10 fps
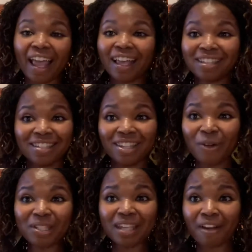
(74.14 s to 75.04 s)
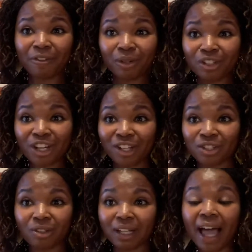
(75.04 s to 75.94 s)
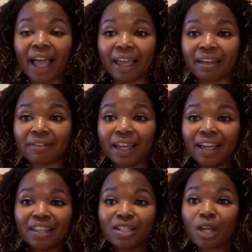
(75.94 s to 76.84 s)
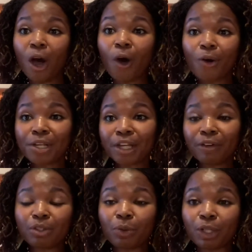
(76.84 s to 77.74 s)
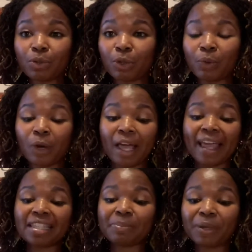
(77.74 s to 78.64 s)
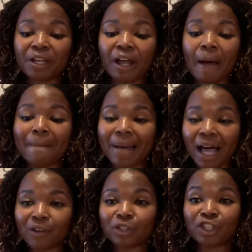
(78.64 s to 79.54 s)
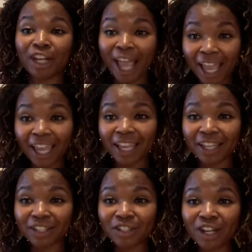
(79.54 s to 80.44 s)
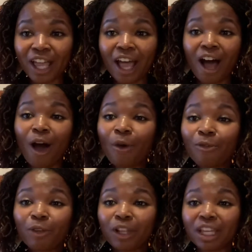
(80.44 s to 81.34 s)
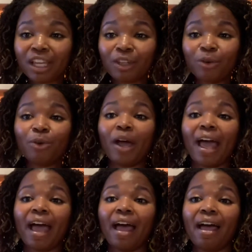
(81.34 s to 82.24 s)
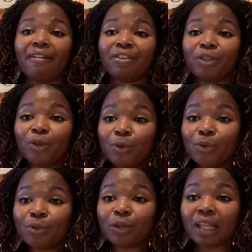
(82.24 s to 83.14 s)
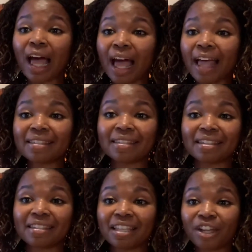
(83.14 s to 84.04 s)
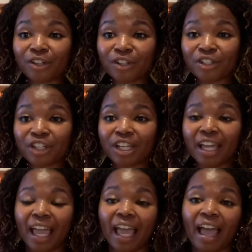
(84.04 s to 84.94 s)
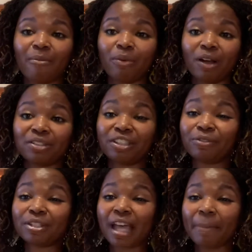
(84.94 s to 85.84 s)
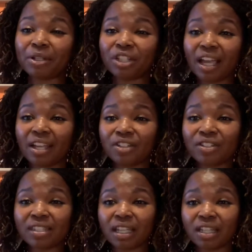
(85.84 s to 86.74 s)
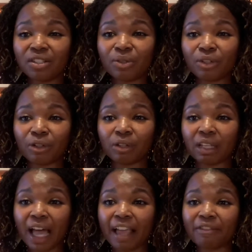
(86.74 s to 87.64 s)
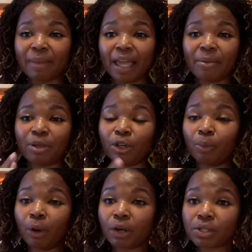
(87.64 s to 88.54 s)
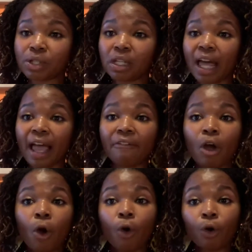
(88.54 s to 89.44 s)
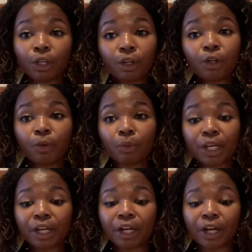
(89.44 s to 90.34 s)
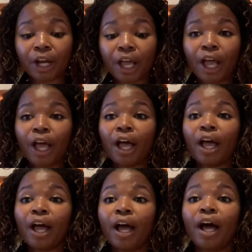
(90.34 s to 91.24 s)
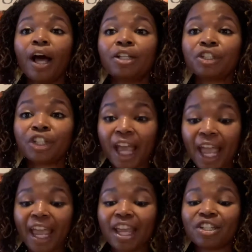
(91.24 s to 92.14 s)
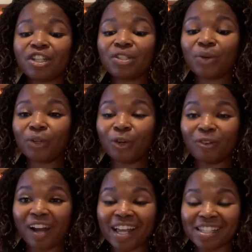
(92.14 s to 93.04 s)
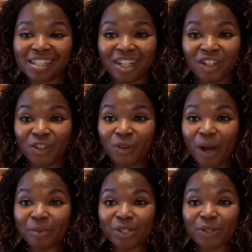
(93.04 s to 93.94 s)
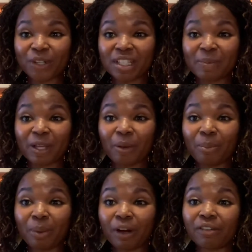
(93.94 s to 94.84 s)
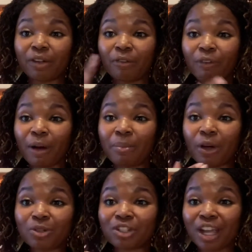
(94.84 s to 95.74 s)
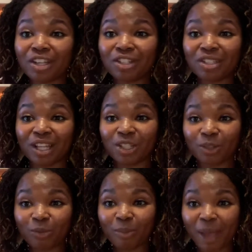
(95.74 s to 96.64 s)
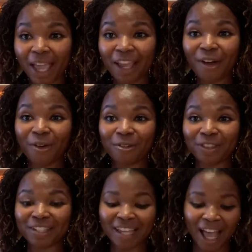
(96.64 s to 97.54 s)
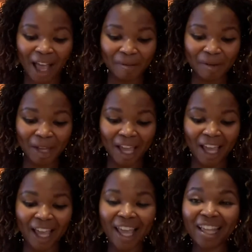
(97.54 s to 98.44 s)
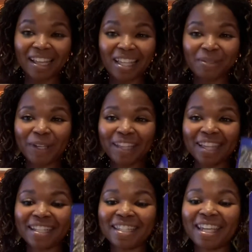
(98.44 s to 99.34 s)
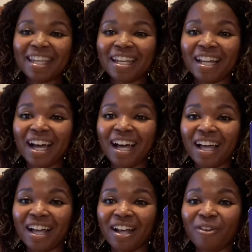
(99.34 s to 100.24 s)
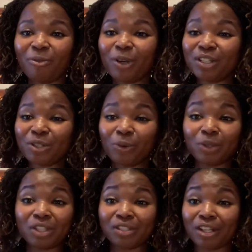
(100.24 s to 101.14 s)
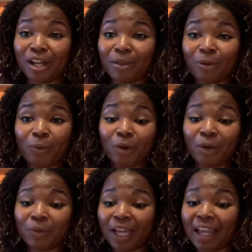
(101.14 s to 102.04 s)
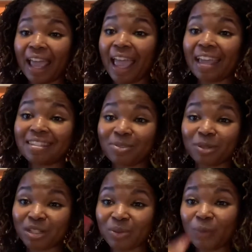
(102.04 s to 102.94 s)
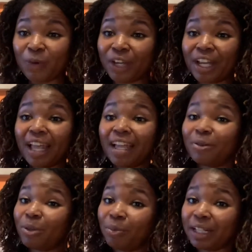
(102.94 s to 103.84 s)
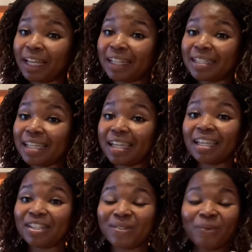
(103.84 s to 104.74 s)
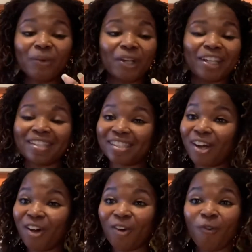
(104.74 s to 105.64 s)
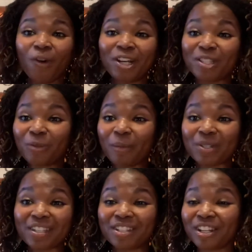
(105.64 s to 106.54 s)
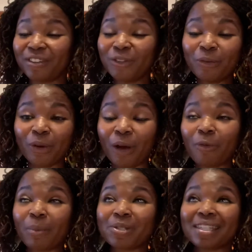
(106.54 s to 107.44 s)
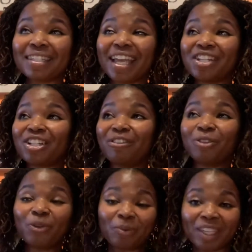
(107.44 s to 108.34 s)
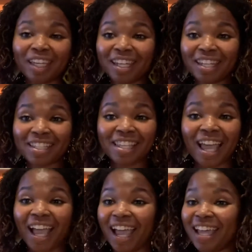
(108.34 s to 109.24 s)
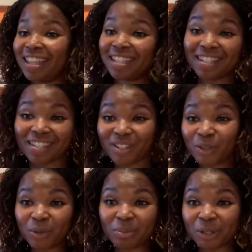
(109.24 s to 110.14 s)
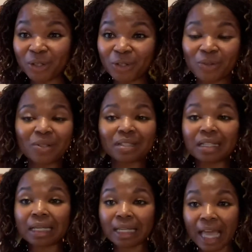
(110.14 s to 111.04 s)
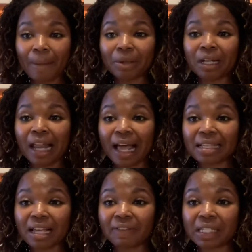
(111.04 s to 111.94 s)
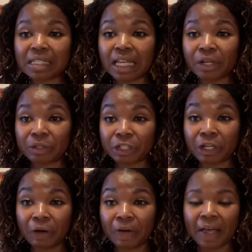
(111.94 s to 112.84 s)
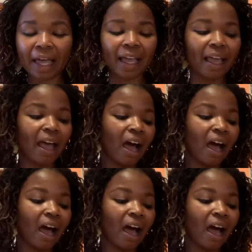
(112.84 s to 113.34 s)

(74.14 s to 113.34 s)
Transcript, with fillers: So it's time for you to change your life. This whole year of 2021 has been about change. Hopefully you have utilized this energy and have brought different type of changes into your life, maybe your personal life or your career change is on the horizon and new opportunities being birthed from those changes that you've made over the time, okay? Next, we got that 10 of winter, which is another one. We had ace, which is a one. You break down the 10, it's a one. So one is a representation of new, a representation of new beginnings, and this is a new moon. Capitalize off this energy, okay?